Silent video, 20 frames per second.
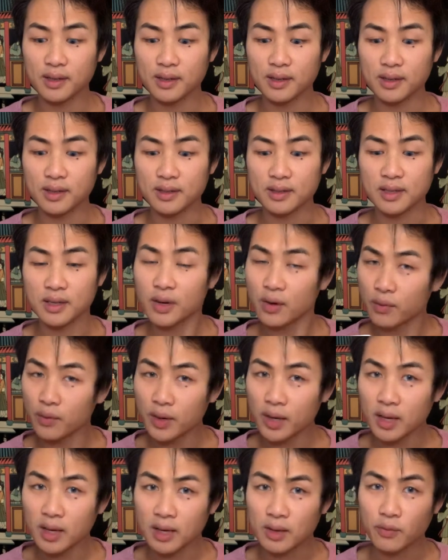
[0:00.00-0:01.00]
is going to
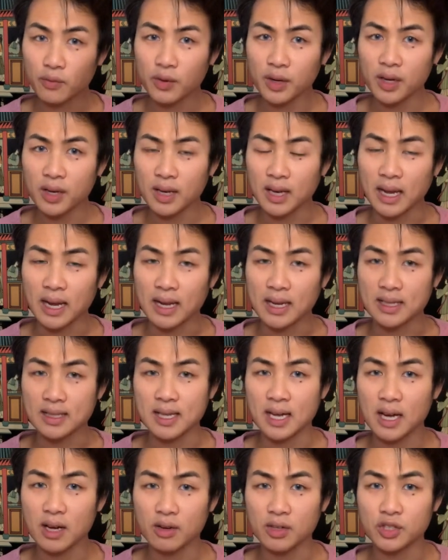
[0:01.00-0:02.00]
realize
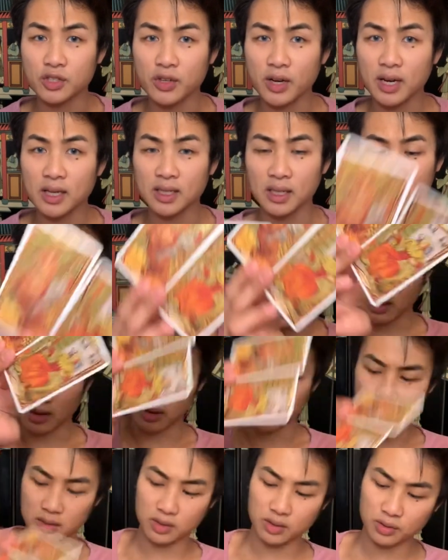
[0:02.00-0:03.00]
how attracted they are
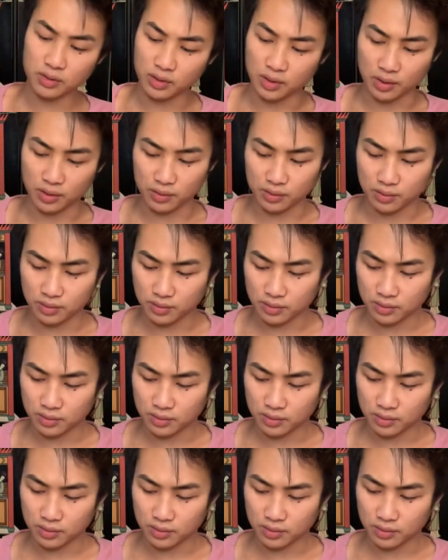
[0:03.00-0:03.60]
to you.